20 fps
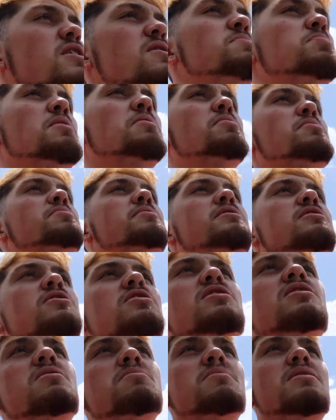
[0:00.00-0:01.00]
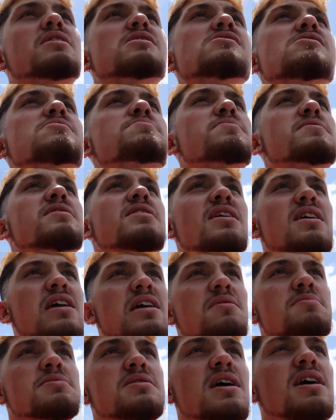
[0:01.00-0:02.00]
some people been looking me up and they
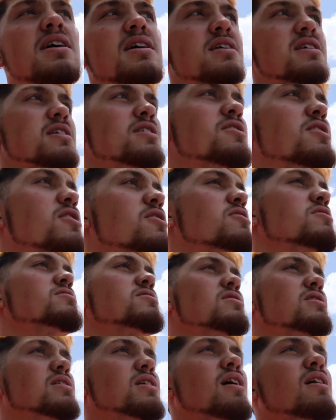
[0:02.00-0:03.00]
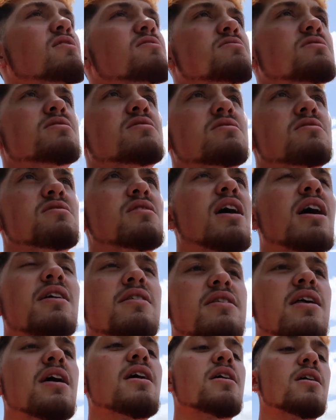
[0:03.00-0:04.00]
keep saying, you know, the account's
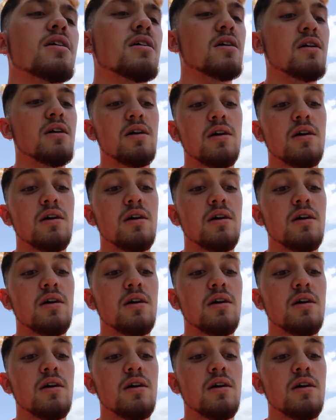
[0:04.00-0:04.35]
not there.